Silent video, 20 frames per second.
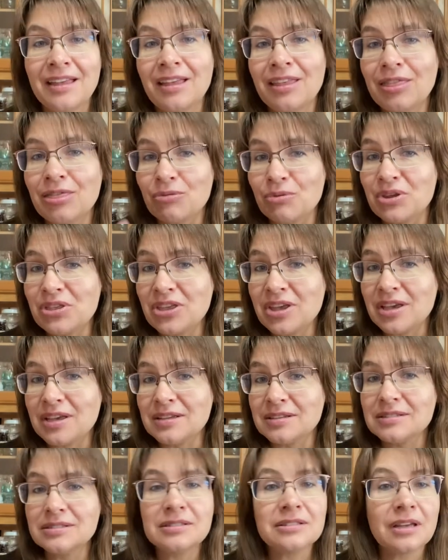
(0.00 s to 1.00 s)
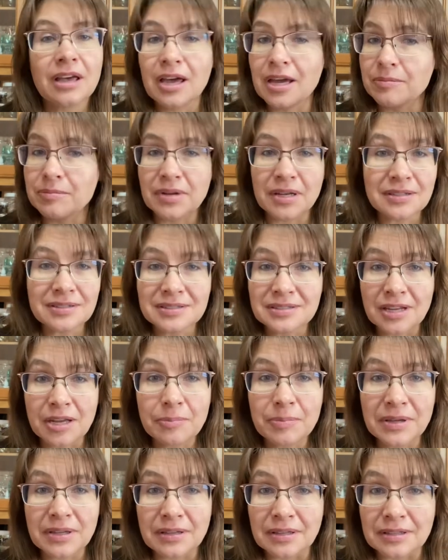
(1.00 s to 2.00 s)
Three things. I'm not
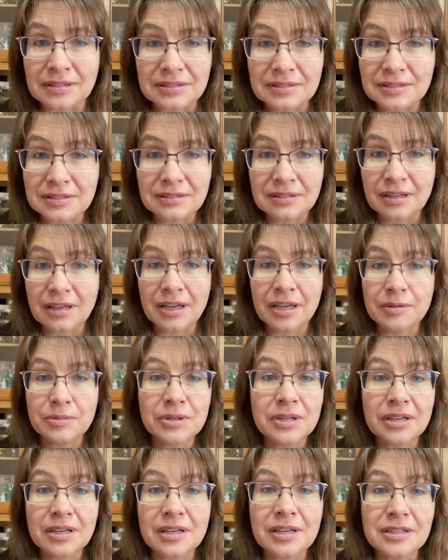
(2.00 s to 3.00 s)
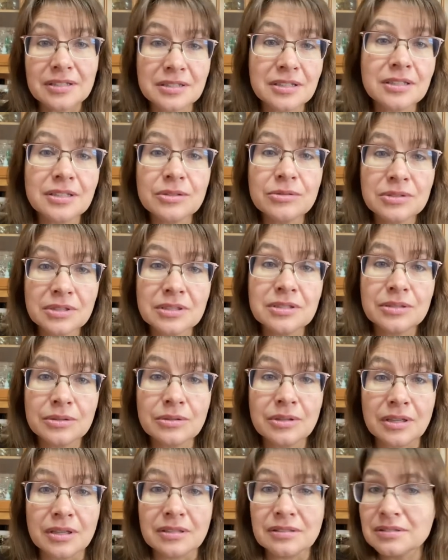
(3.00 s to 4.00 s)
stopping this. I'm going to continue to do
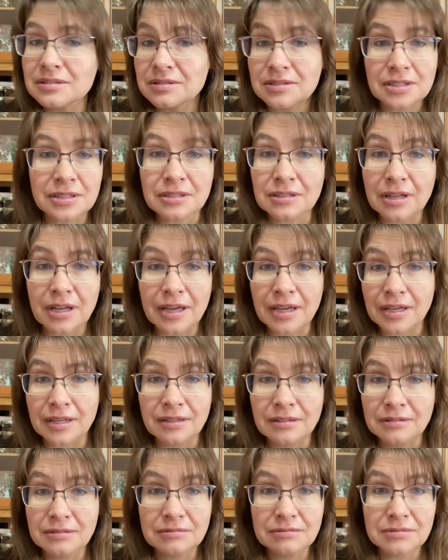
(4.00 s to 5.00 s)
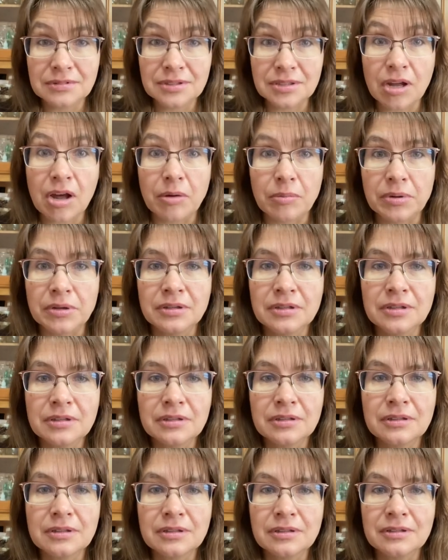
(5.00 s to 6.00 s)
this till I stop
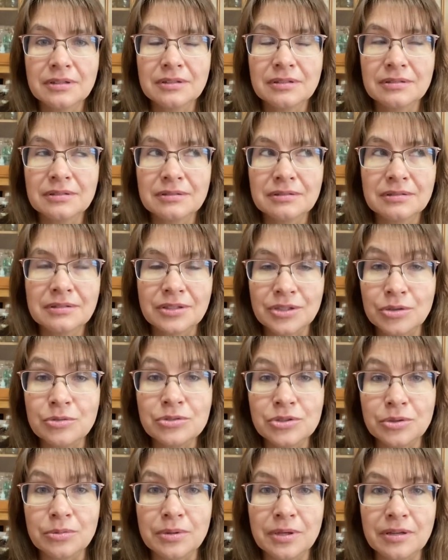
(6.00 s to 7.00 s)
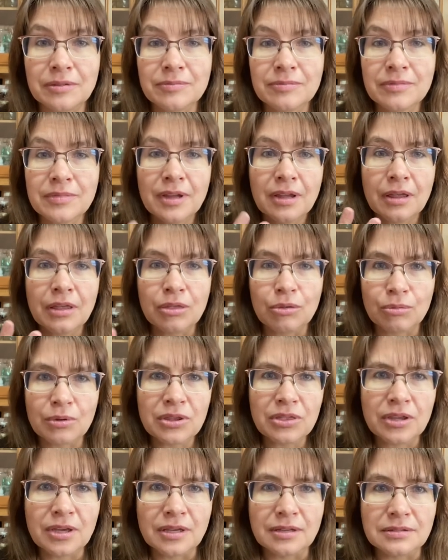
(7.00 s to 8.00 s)
YouTubing. Three
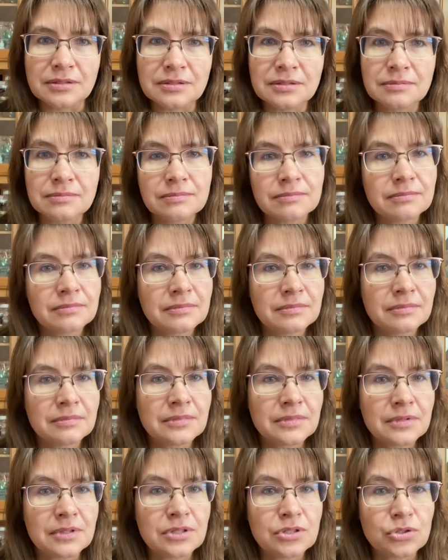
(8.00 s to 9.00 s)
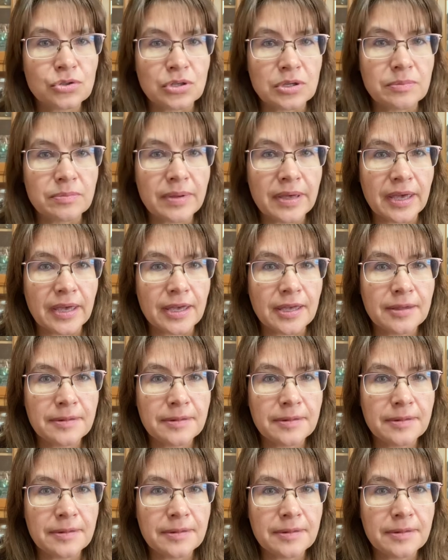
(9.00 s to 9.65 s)
things. Dream big.